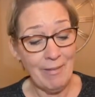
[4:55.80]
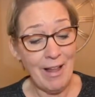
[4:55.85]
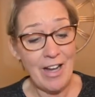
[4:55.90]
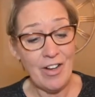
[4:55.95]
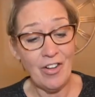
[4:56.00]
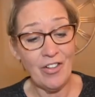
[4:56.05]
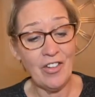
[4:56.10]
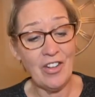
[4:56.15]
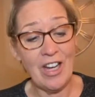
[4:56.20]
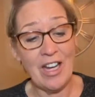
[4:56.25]
I
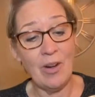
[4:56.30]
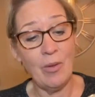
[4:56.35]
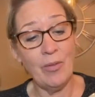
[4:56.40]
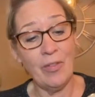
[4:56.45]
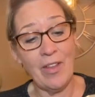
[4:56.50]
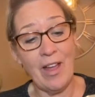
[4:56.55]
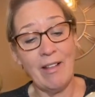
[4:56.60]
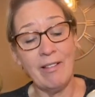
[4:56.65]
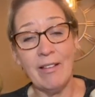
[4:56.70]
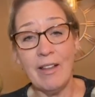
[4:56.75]
just take
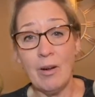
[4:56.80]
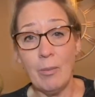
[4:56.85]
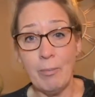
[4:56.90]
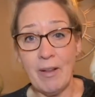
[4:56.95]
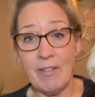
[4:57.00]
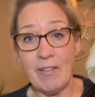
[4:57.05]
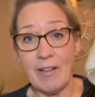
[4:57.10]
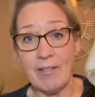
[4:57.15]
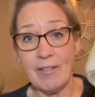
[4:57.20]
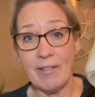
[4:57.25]
that little bit
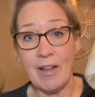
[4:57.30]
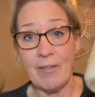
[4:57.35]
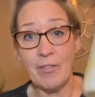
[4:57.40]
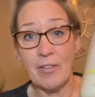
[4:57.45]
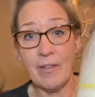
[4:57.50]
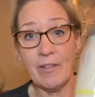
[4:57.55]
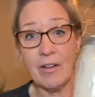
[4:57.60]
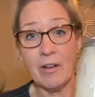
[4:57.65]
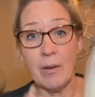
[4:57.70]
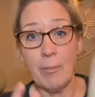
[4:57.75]
that's left
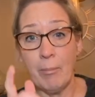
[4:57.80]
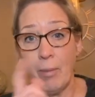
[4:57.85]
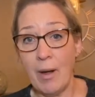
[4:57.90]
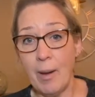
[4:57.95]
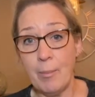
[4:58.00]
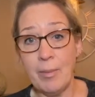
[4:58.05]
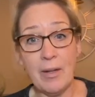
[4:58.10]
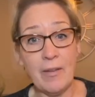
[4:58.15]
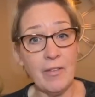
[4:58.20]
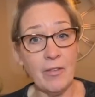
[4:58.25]
in there,
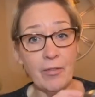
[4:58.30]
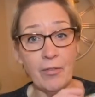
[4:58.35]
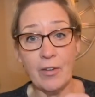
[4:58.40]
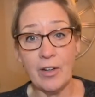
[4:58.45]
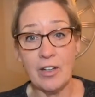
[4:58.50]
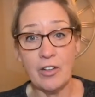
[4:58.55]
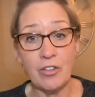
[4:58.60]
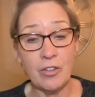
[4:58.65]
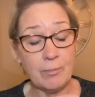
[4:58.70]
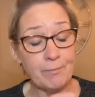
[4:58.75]
pop it in the
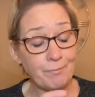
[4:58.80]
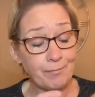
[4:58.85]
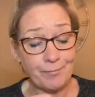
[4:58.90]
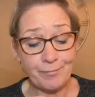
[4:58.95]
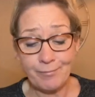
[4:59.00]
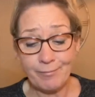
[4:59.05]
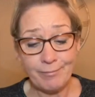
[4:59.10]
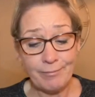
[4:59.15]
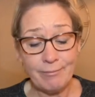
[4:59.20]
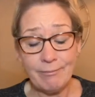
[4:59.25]
fridge,
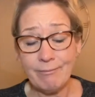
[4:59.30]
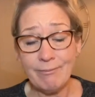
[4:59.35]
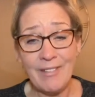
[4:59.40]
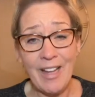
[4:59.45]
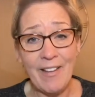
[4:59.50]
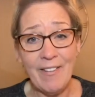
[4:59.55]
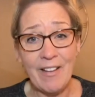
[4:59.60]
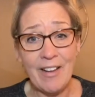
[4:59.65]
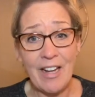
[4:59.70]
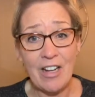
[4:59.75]

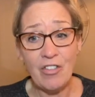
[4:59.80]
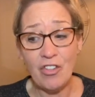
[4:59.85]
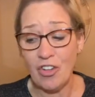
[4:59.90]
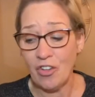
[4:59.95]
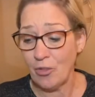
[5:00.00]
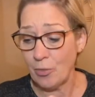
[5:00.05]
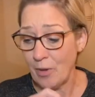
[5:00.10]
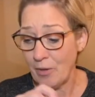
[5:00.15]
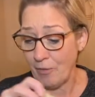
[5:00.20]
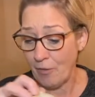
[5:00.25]
and then I
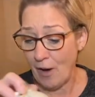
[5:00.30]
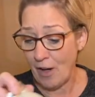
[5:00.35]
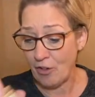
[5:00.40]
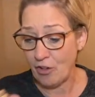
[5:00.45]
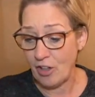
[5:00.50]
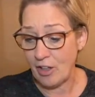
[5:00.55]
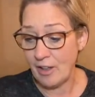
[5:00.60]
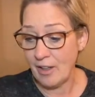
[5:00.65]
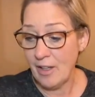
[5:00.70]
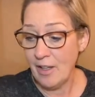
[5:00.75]
just refresh
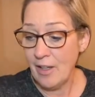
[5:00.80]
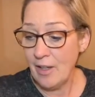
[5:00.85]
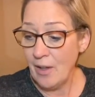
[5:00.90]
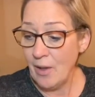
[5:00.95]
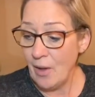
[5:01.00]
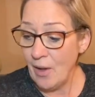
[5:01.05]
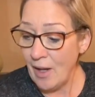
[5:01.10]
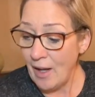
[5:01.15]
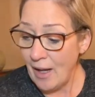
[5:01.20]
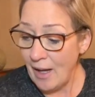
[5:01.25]
it
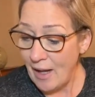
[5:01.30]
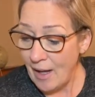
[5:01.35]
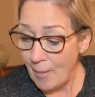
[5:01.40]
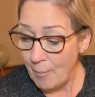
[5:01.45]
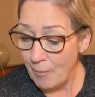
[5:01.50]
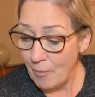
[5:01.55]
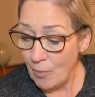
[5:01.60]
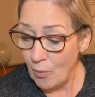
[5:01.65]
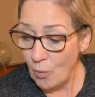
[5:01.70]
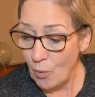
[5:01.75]

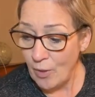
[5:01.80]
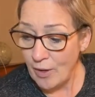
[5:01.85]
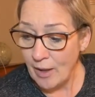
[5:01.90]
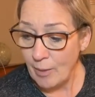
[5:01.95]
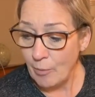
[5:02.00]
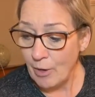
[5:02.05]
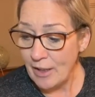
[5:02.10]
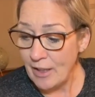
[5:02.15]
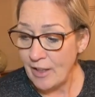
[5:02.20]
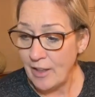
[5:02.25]
when I'm
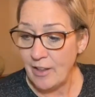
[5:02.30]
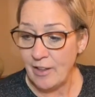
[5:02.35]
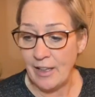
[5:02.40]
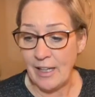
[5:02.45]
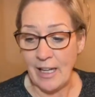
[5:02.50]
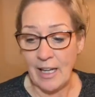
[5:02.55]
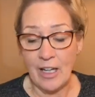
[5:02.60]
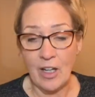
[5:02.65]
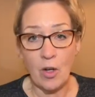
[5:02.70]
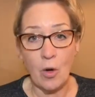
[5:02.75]
ready to
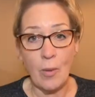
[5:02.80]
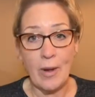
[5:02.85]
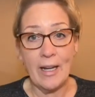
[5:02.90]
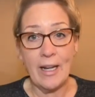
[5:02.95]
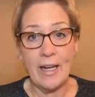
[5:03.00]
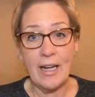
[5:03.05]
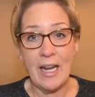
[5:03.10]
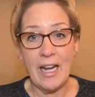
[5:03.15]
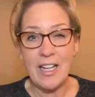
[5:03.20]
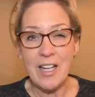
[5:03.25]
get going
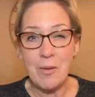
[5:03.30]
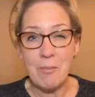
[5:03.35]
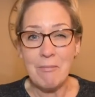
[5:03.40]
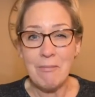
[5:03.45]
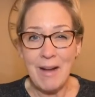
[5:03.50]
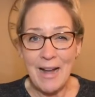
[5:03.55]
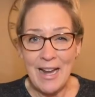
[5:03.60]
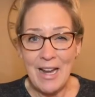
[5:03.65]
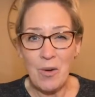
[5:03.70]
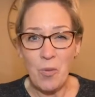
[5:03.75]
again. You
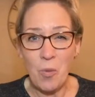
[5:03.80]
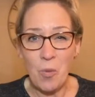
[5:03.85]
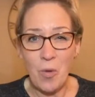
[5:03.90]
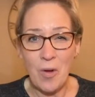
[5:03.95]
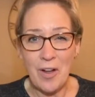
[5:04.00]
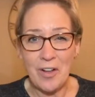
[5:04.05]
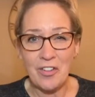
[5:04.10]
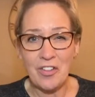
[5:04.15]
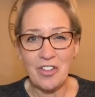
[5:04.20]
might want